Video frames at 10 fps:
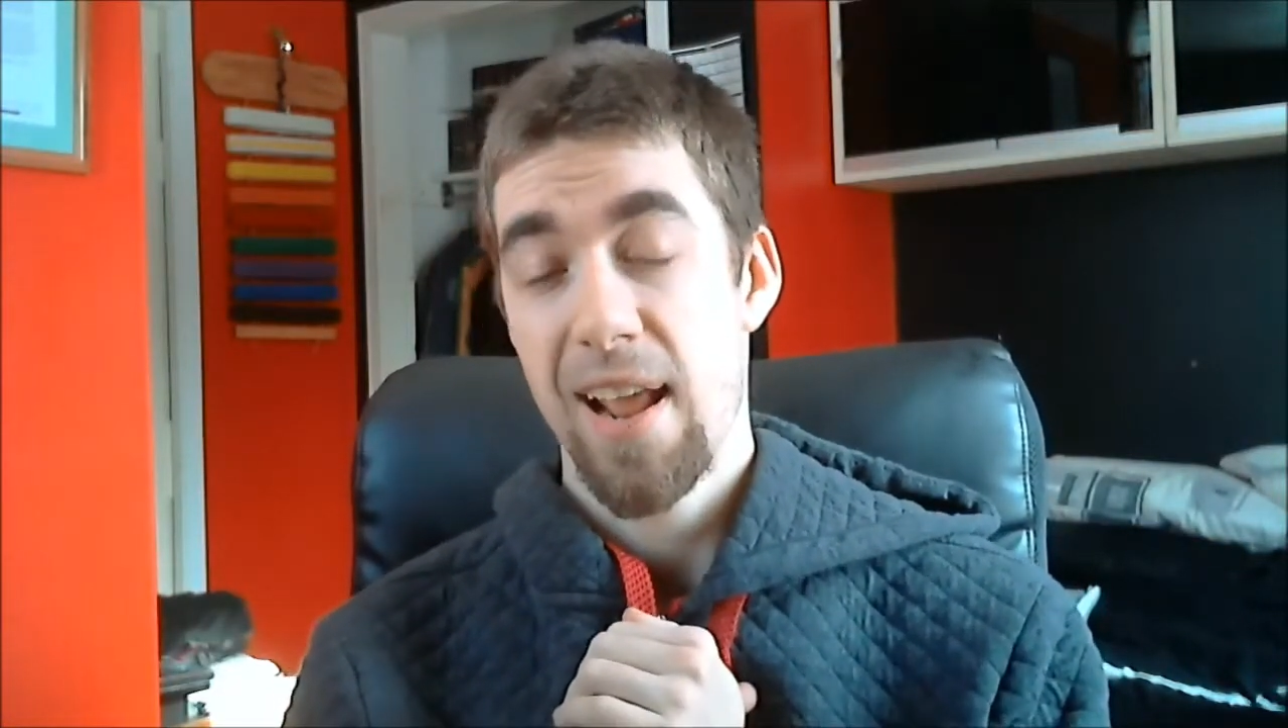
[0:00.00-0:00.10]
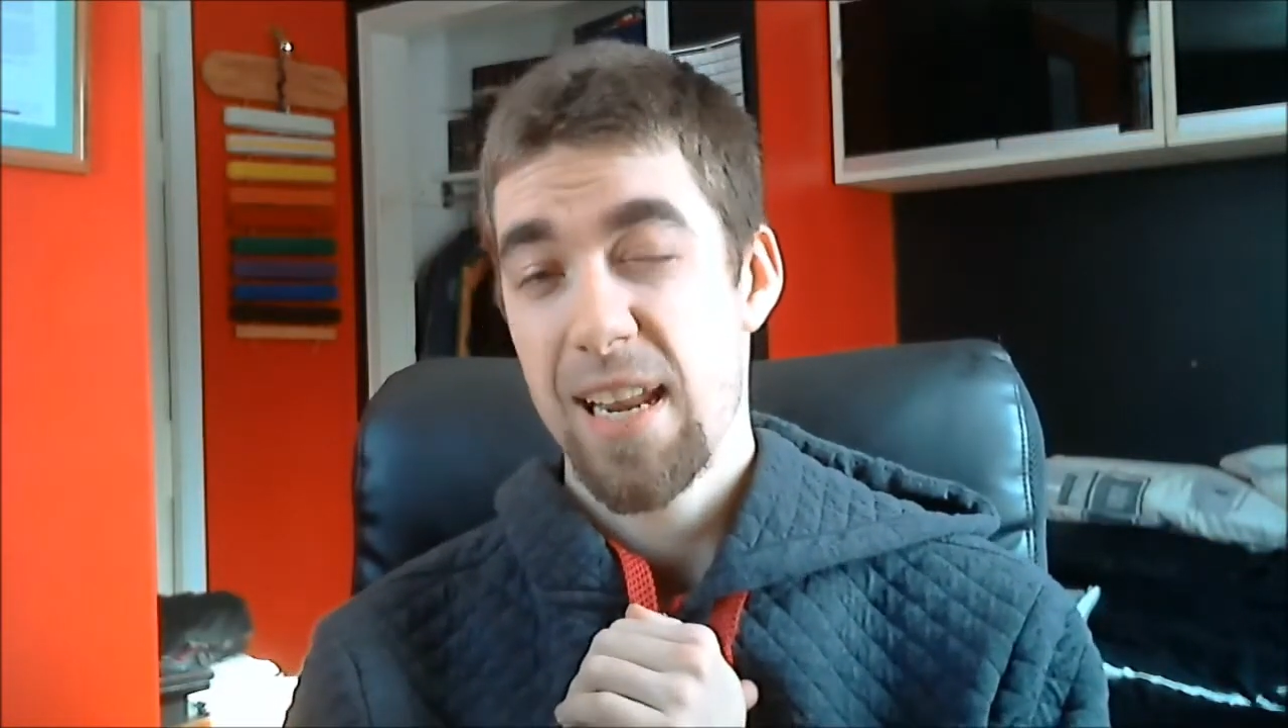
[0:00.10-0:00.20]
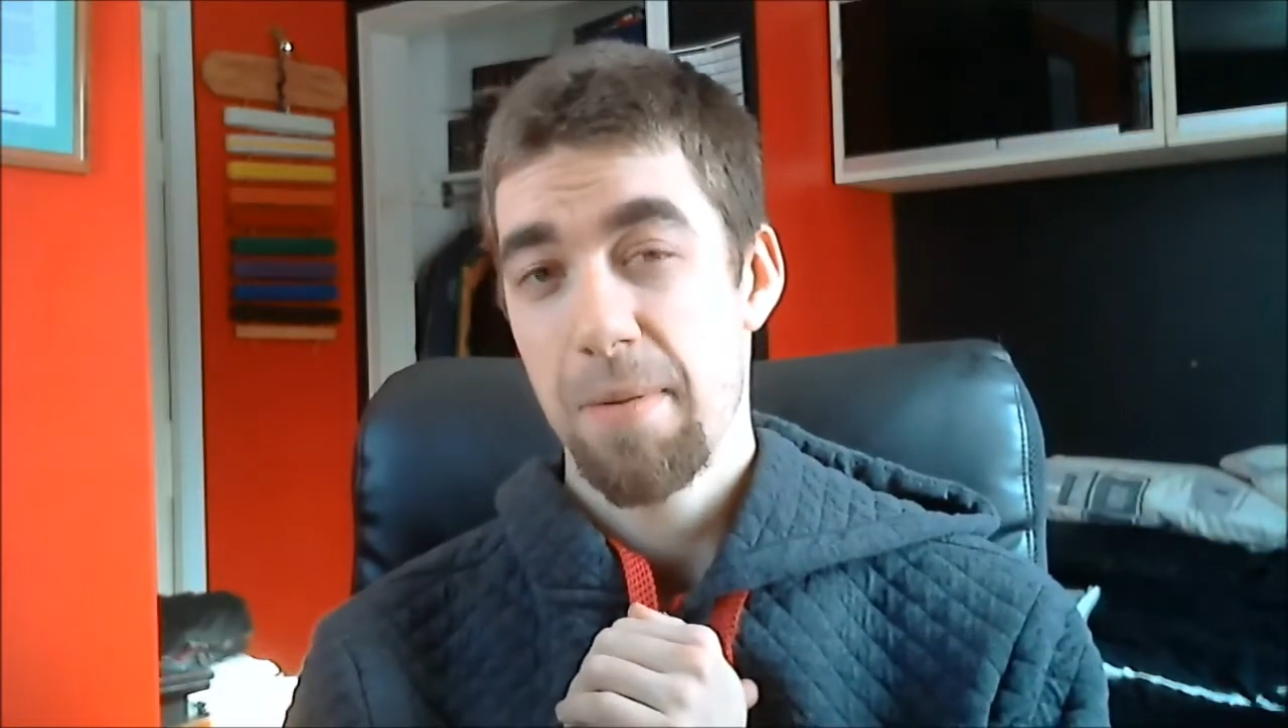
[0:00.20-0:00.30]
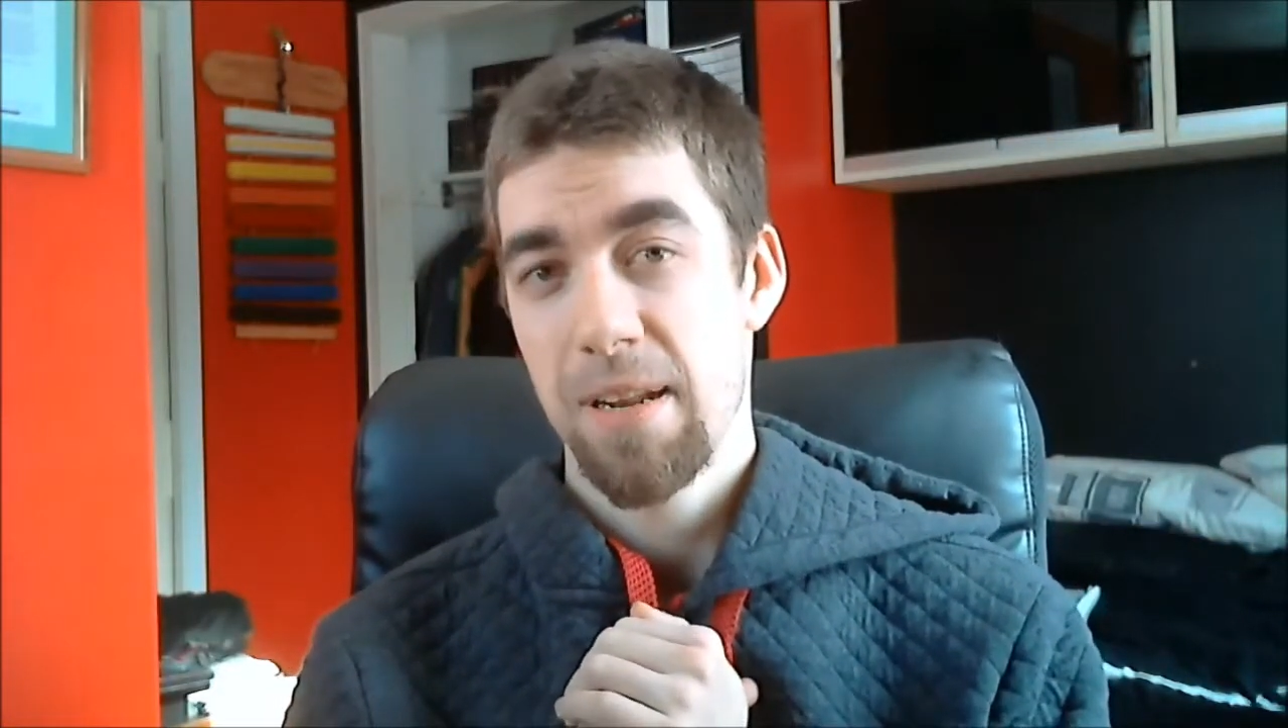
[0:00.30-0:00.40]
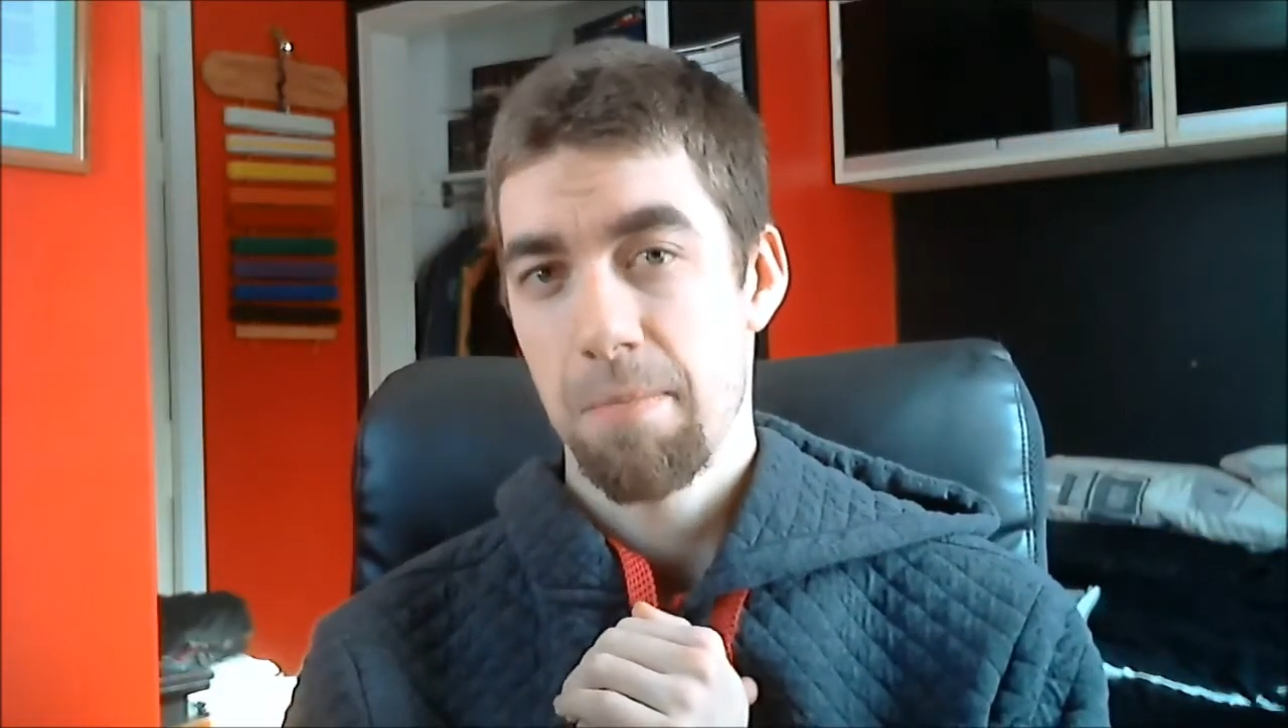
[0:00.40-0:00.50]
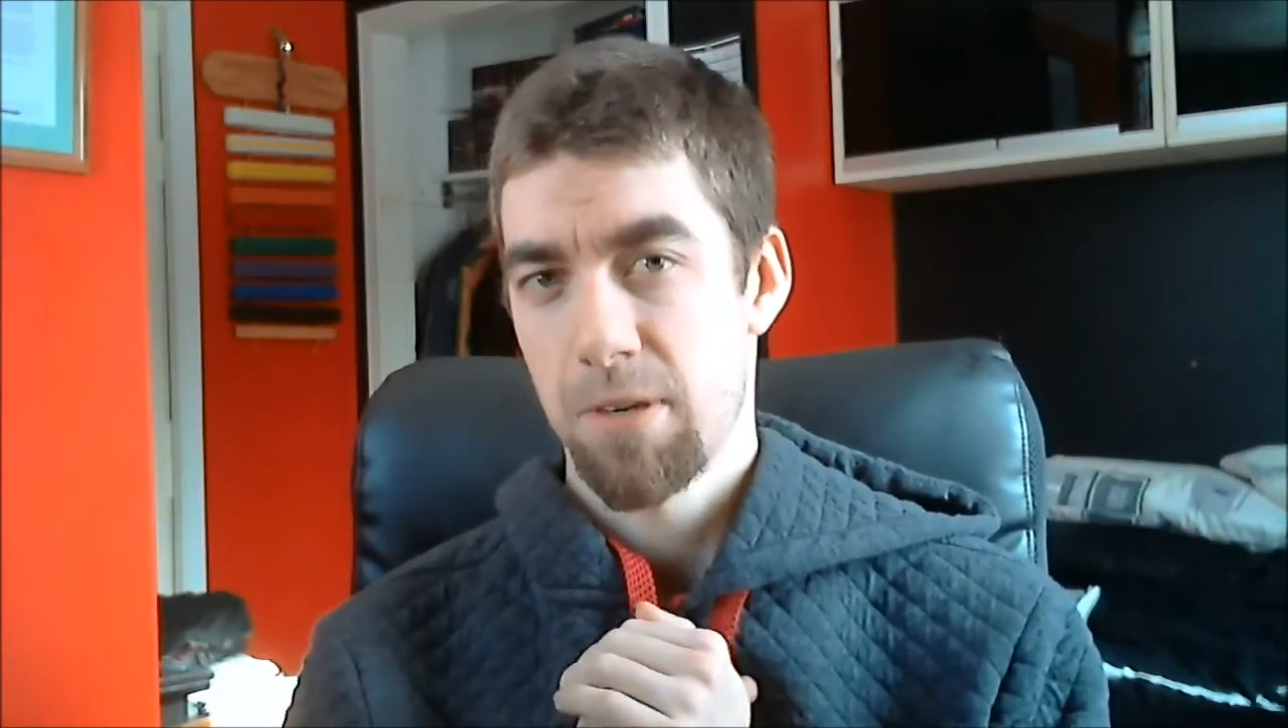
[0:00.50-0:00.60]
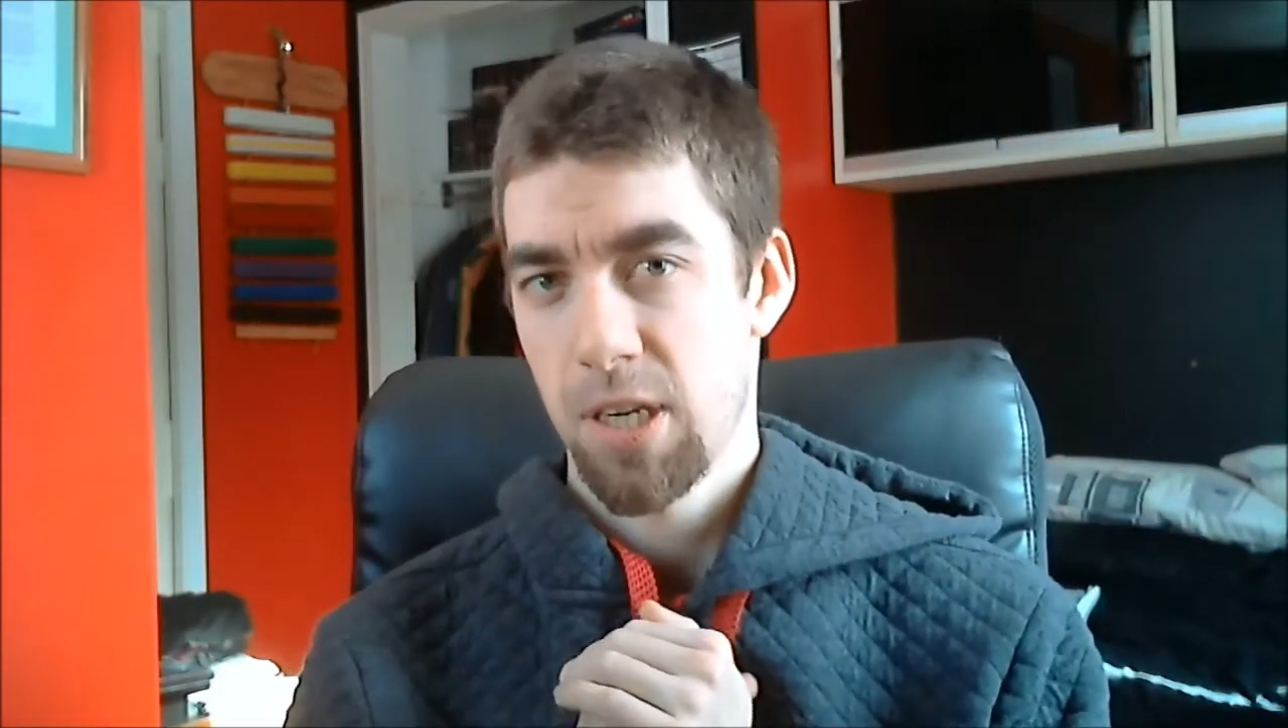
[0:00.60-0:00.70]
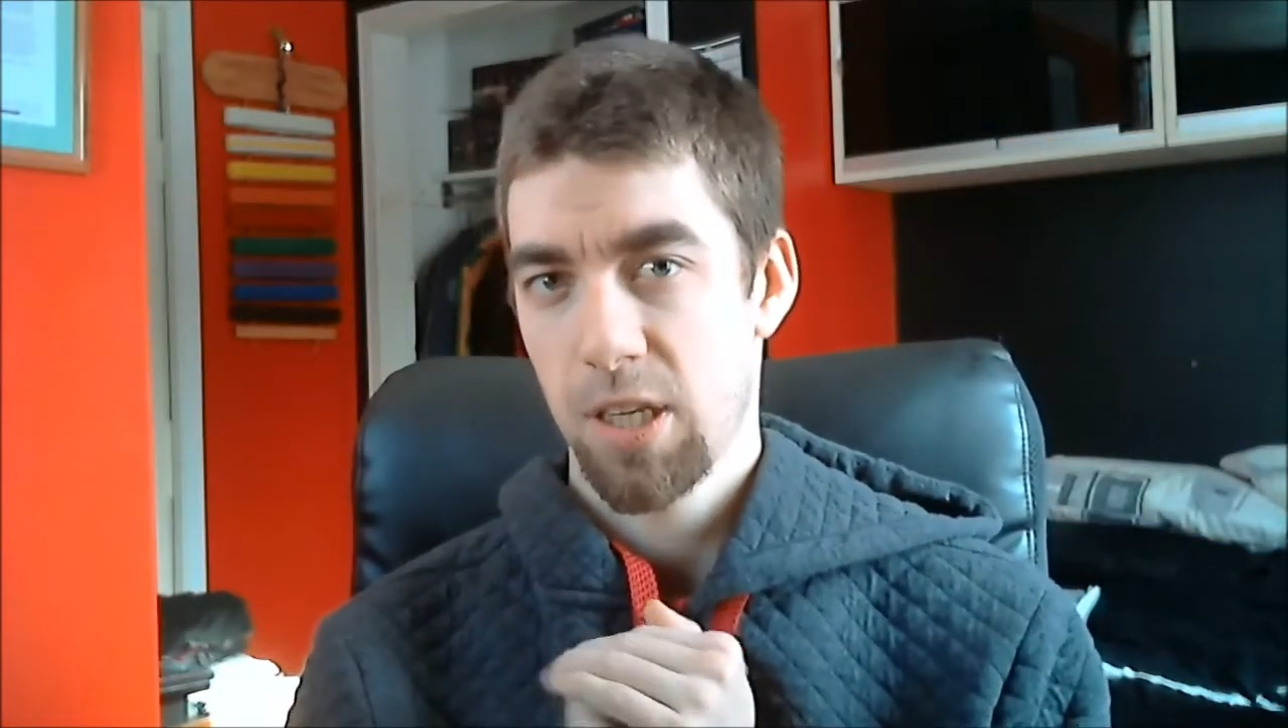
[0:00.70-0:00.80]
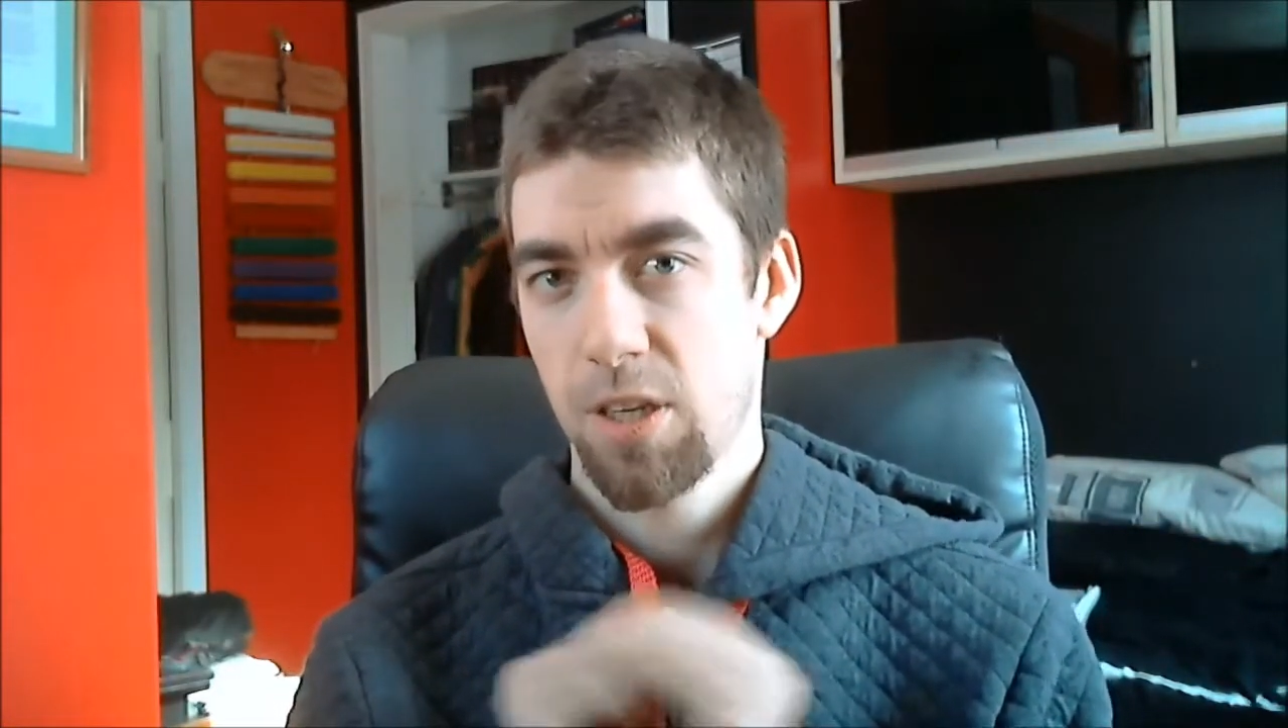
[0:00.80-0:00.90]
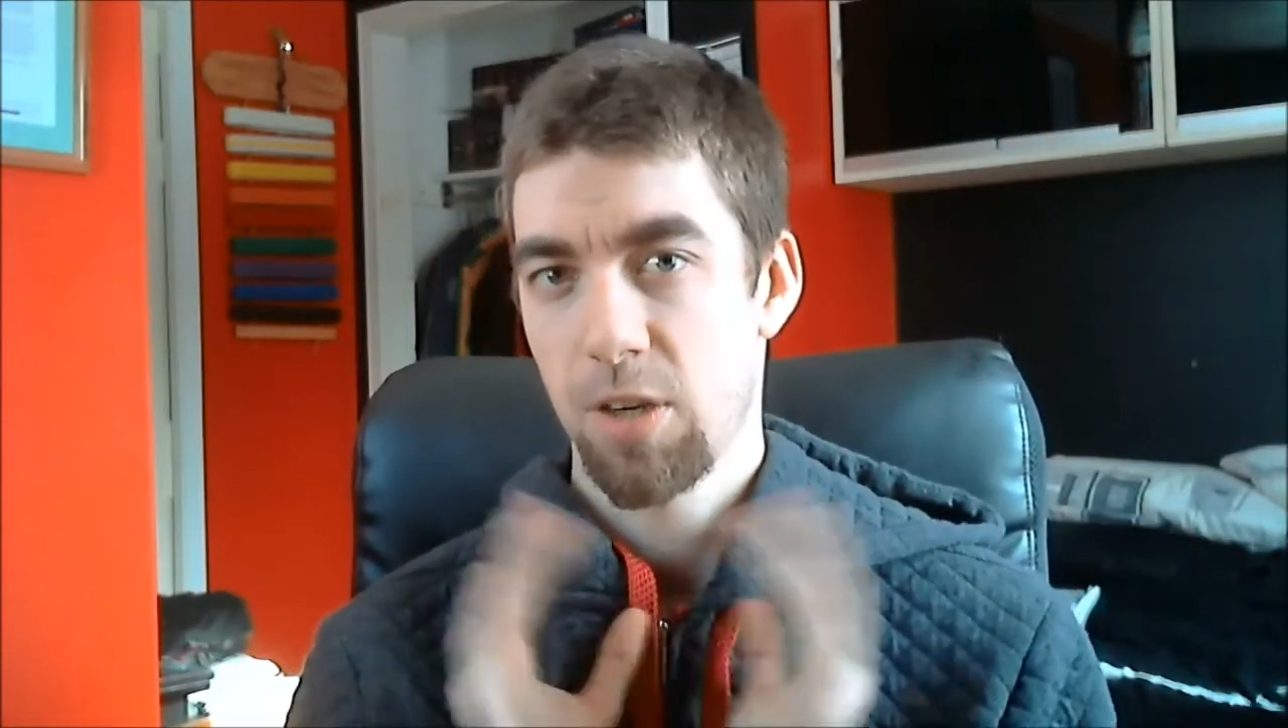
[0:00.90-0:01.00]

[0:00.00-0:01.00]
any particular